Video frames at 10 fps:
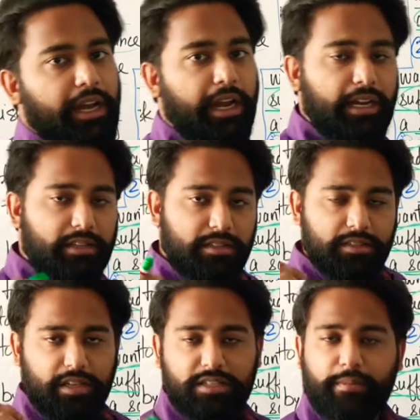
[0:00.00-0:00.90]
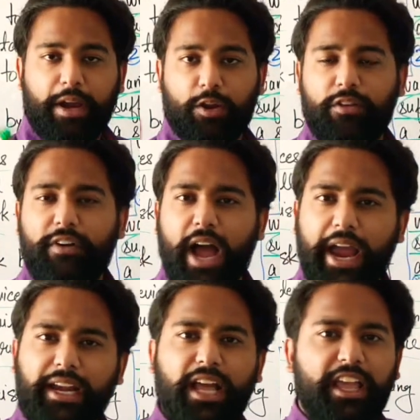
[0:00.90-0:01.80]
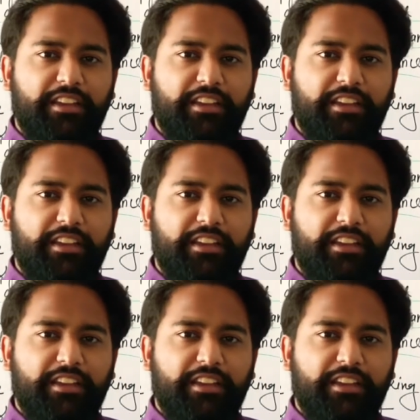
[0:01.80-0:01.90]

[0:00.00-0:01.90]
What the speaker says: It's just a matter of idea.